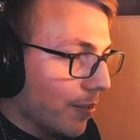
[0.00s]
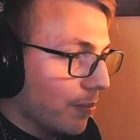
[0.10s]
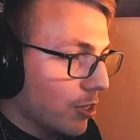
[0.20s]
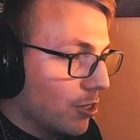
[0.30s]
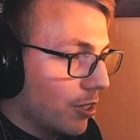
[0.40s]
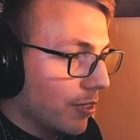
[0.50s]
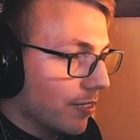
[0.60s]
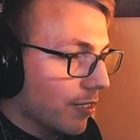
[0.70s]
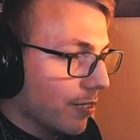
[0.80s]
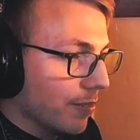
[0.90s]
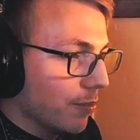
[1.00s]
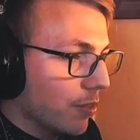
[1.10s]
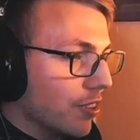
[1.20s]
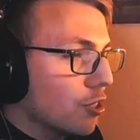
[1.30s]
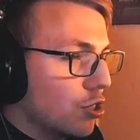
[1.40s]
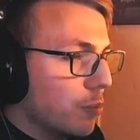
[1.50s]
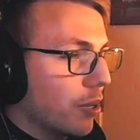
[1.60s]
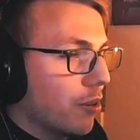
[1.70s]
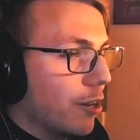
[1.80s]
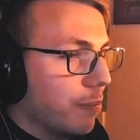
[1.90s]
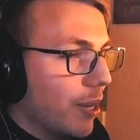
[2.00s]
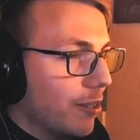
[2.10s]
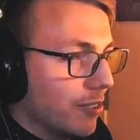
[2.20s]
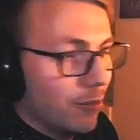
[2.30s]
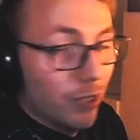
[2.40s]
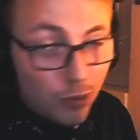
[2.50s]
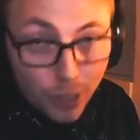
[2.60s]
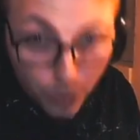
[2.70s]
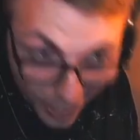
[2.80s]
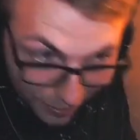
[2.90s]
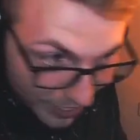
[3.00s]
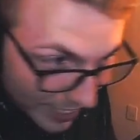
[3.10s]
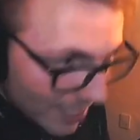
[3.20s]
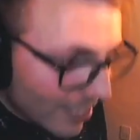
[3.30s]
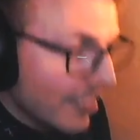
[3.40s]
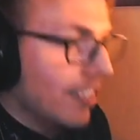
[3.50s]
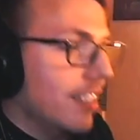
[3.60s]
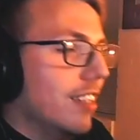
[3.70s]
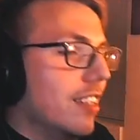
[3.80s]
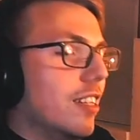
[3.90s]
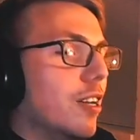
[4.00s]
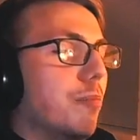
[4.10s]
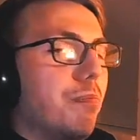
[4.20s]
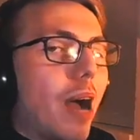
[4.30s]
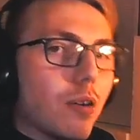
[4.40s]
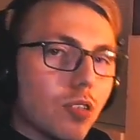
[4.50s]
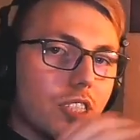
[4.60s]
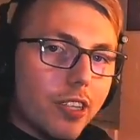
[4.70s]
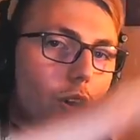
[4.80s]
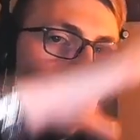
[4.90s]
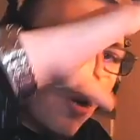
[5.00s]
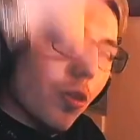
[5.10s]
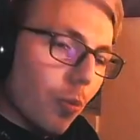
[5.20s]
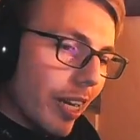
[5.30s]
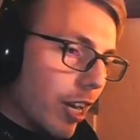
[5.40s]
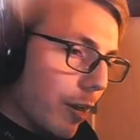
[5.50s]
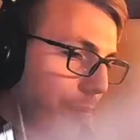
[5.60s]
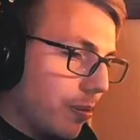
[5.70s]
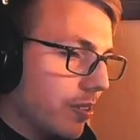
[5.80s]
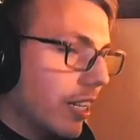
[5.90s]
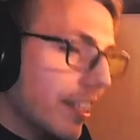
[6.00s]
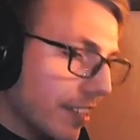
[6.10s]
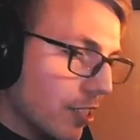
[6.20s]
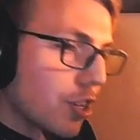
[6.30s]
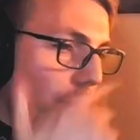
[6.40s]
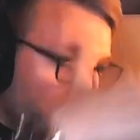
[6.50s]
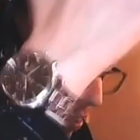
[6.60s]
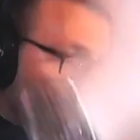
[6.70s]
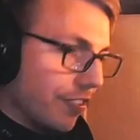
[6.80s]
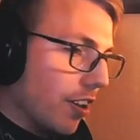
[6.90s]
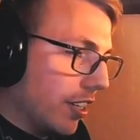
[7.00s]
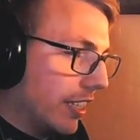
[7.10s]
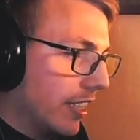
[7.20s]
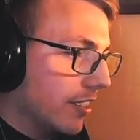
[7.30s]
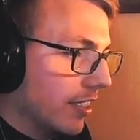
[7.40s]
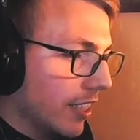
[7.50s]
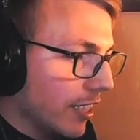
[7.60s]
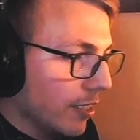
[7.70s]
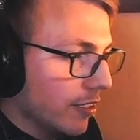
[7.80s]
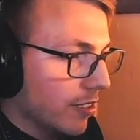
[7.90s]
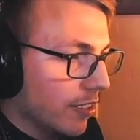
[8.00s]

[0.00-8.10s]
which you can, with the super ground pound, which we don't have yet, bounce it all the way up and then jump on the frog and get the key.